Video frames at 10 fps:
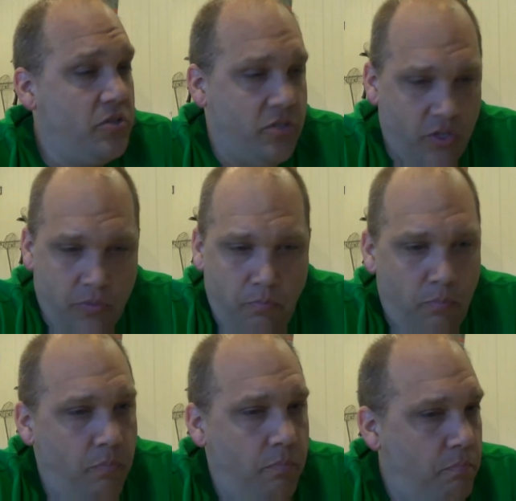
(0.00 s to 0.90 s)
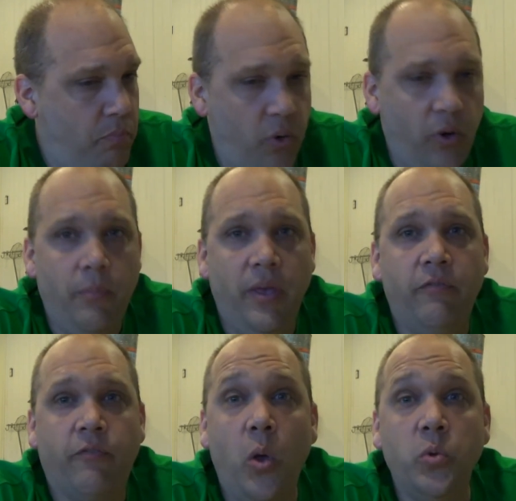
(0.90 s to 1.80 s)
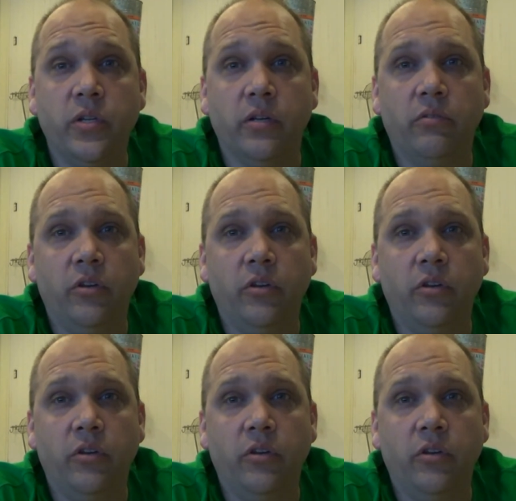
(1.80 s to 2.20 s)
just put them in frozen.